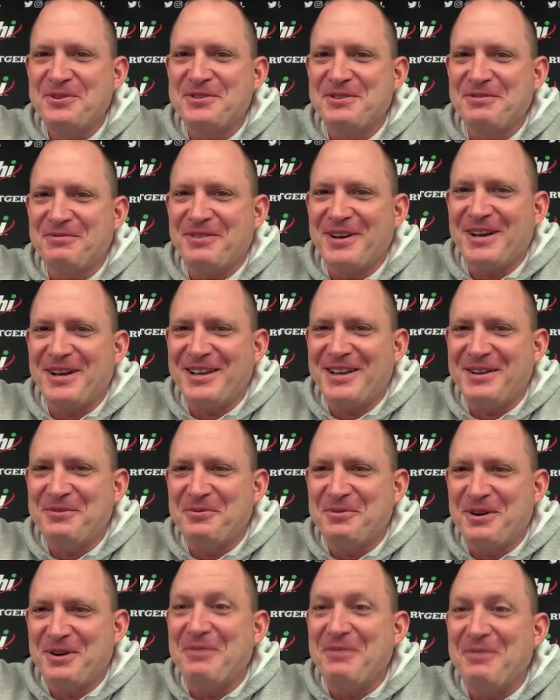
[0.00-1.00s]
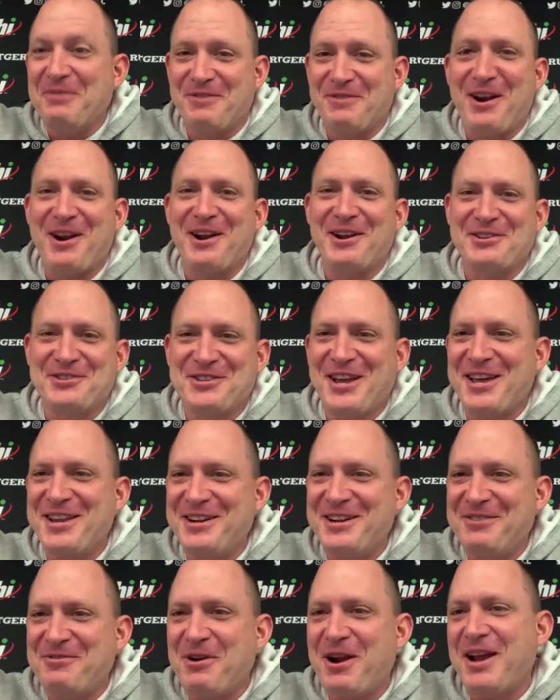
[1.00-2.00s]
was of uh, I was very
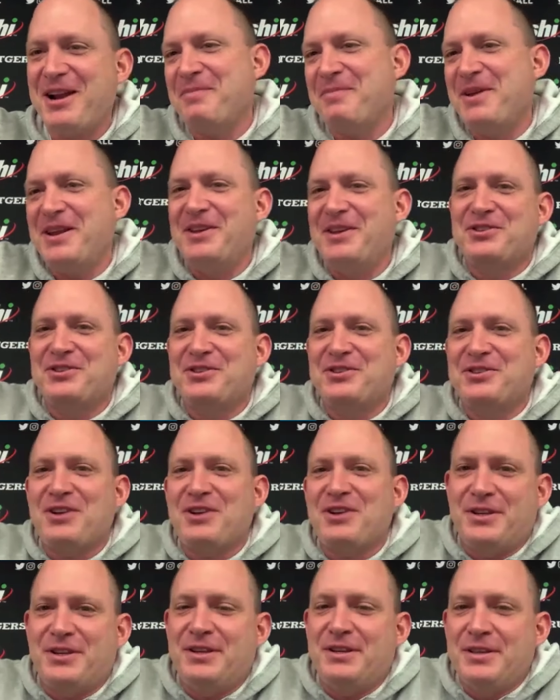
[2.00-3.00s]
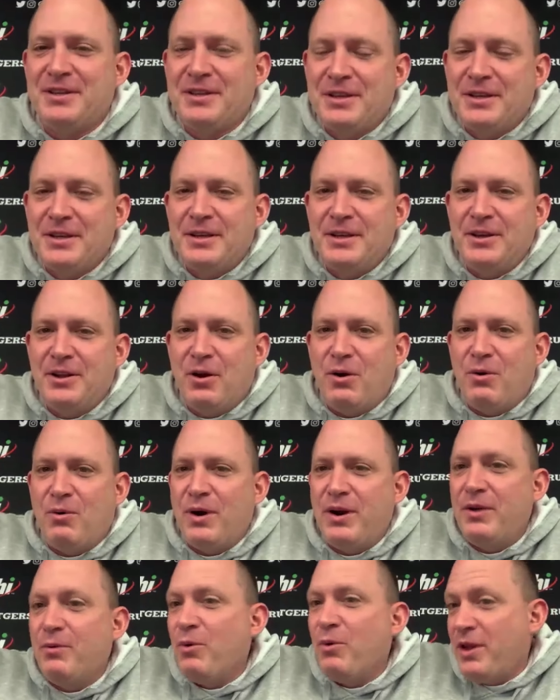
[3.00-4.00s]
excited, right? I mean, he's obviously you know
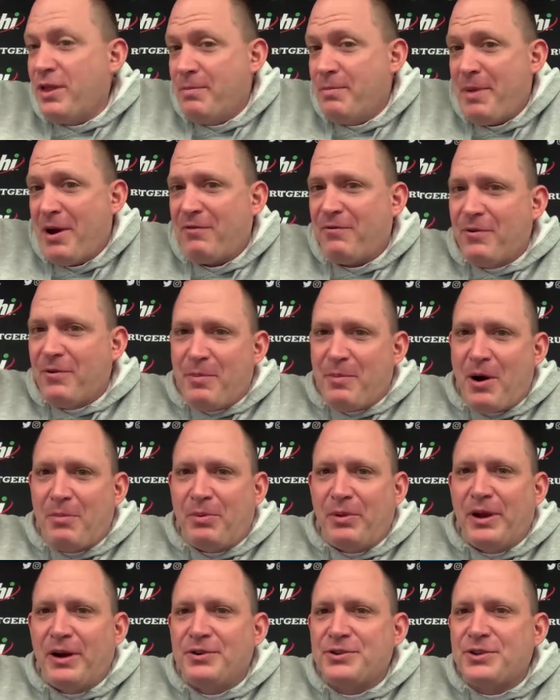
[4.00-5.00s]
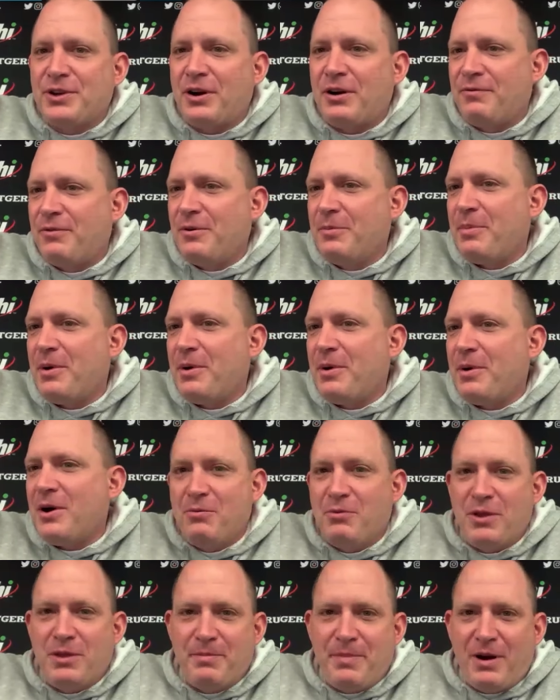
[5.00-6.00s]
one one of the better football players on our football
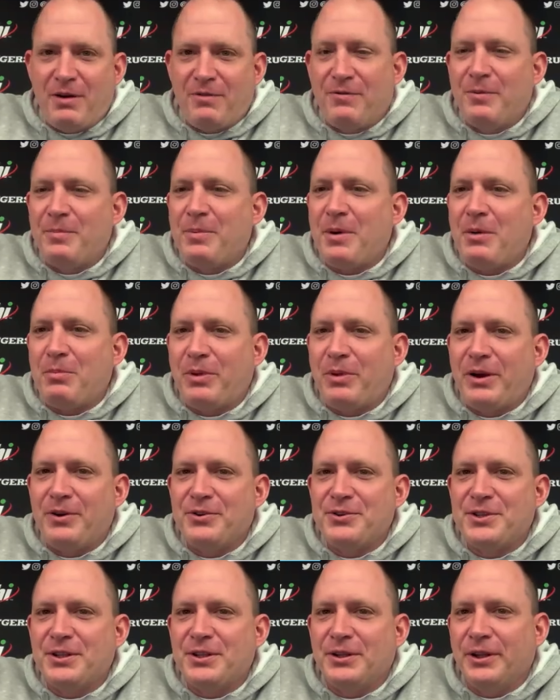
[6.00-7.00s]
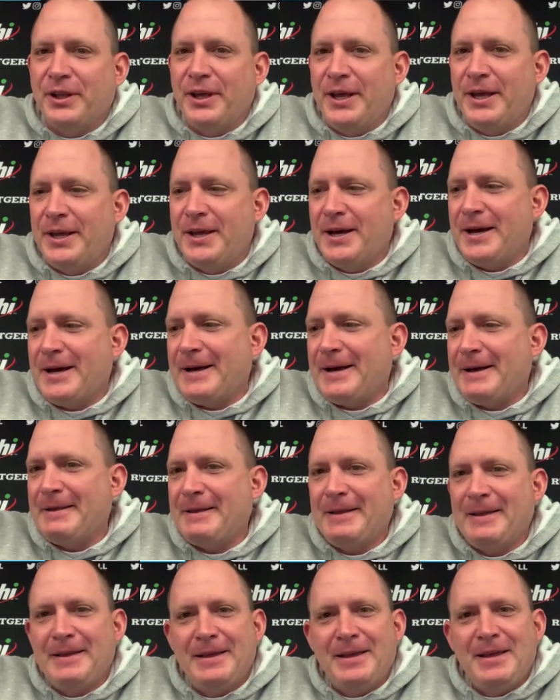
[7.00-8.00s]
team, one of the better football players in the league. Uh,
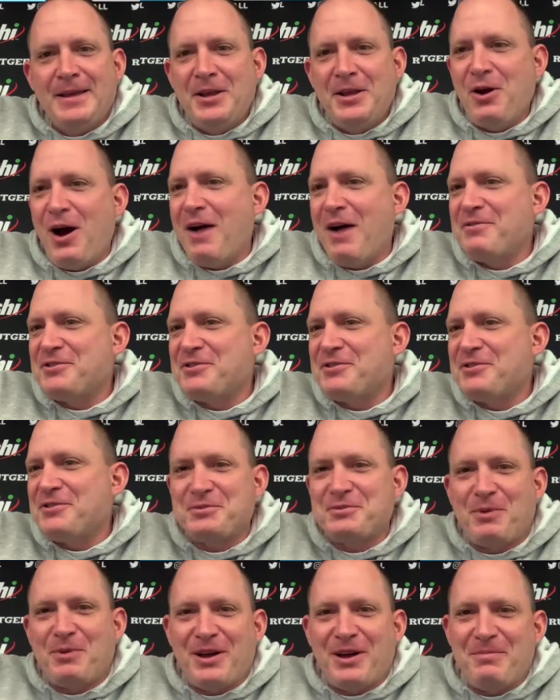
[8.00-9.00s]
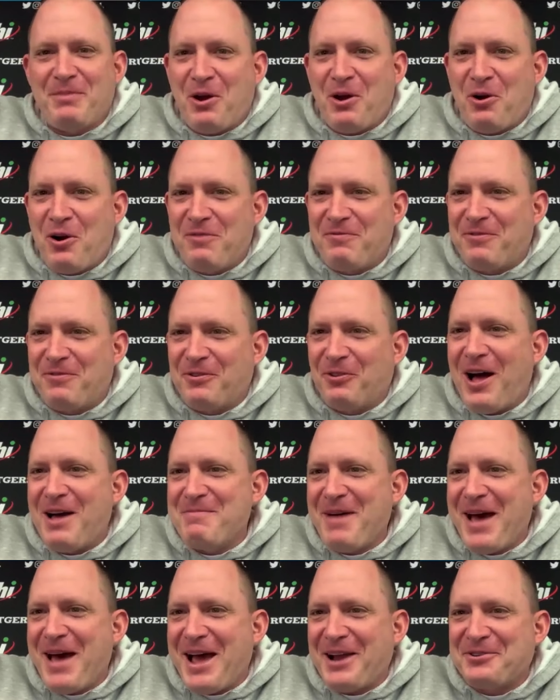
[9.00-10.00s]
you know, I have a soft spot in my heart for
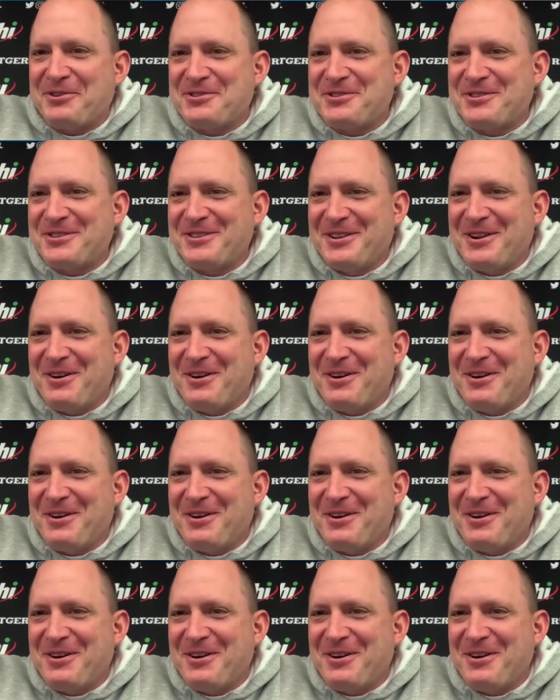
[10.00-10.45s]
linebackers.